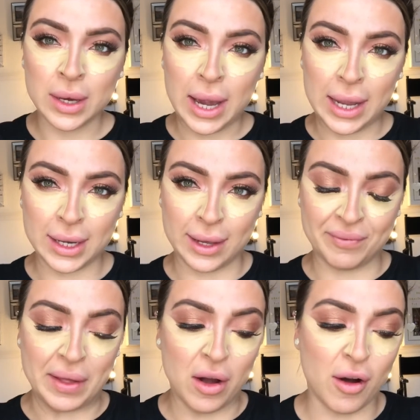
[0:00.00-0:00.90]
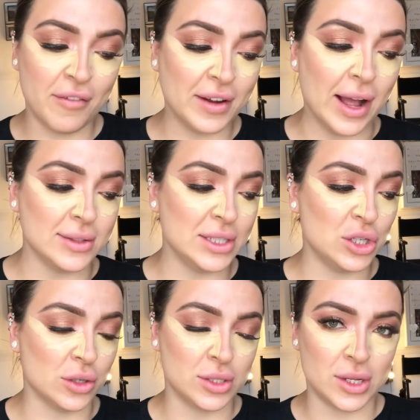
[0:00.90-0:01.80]
I learned that off Candy
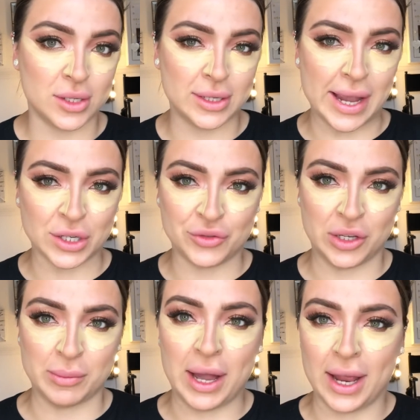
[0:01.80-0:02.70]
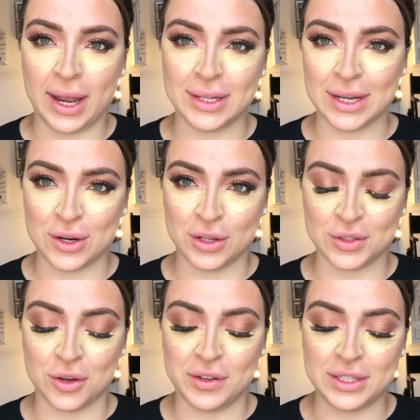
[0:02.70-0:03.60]
Johnson's Extreme Highlight and
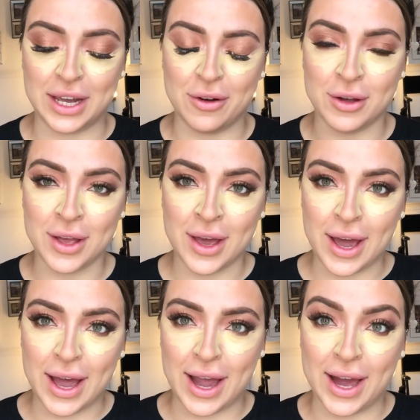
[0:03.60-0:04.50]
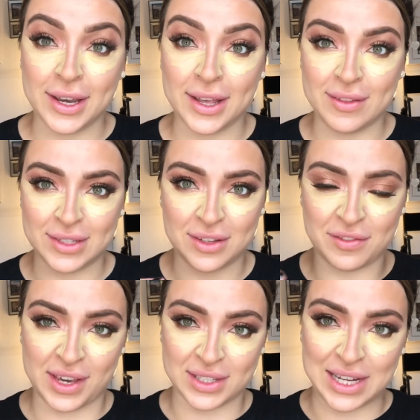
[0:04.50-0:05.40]
Contour video. And this is the
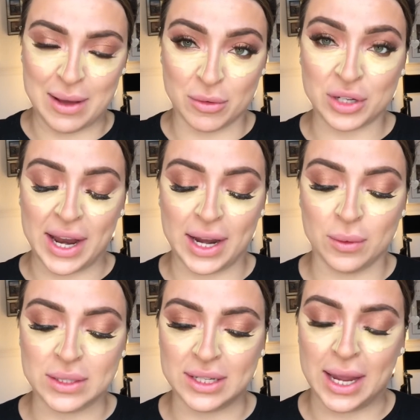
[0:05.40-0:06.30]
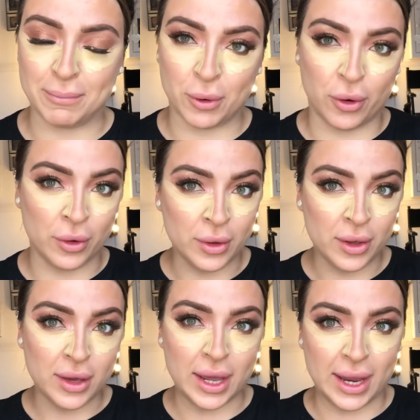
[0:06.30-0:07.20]
first time I'm trying it out today, but
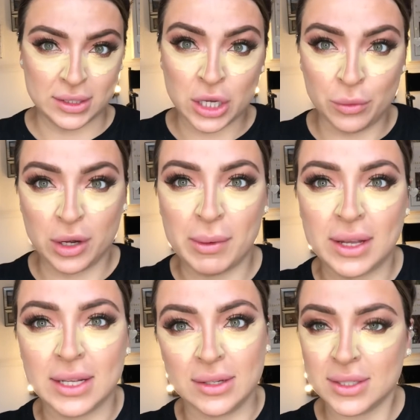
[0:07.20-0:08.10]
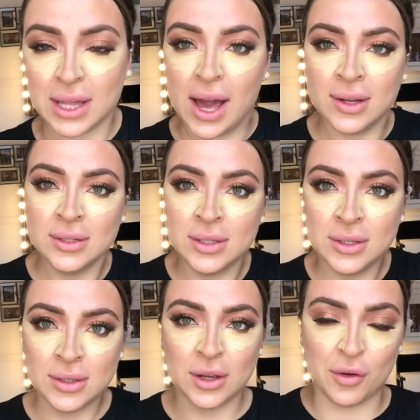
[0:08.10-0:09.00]
it totally makes sense that,
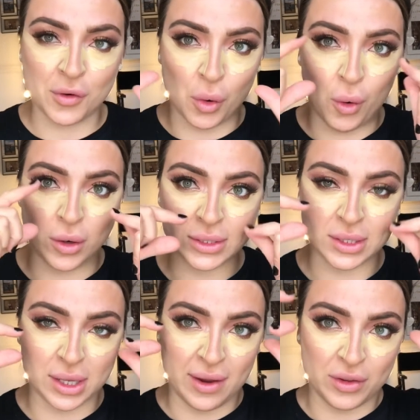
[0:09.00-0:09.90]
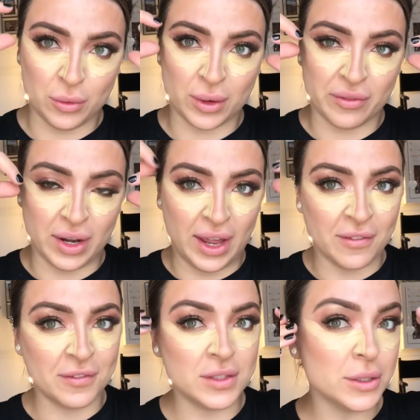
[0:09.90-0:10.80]
of course, if you give a
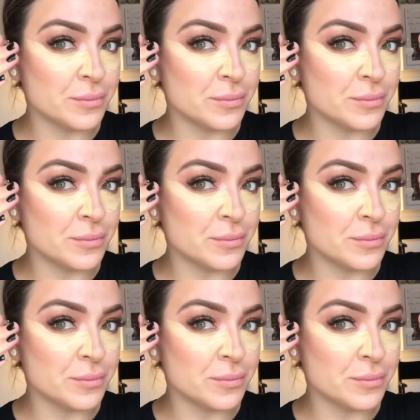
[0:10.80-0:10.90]
lift